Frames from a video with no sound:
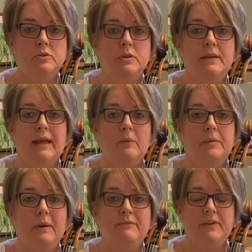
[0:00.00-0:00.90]
that with
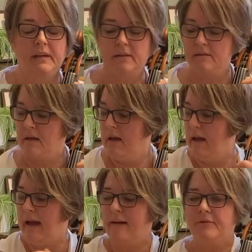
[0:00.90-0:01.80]
my fingers.
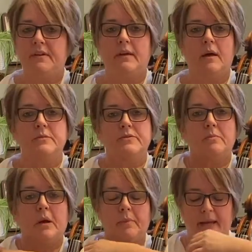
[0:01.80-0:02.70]
Everything comes from
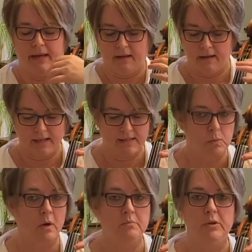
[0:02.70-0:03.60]
up here. It's
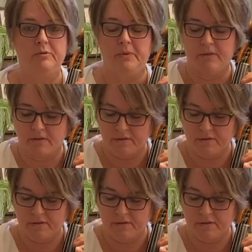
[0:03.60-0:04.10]
1 movement.